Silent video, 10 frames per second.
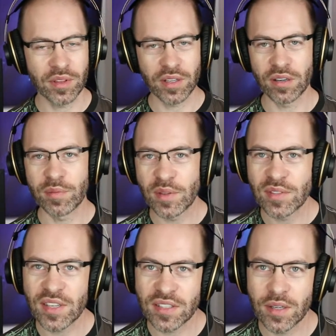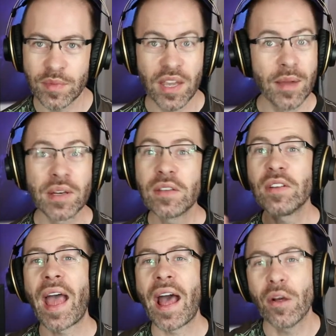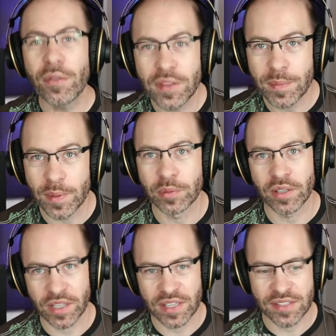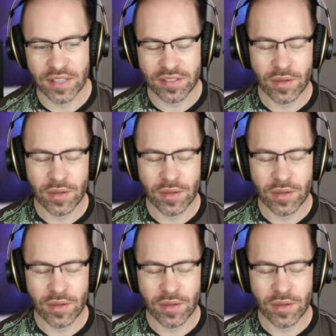their immune system, but even healthy people are getting sick.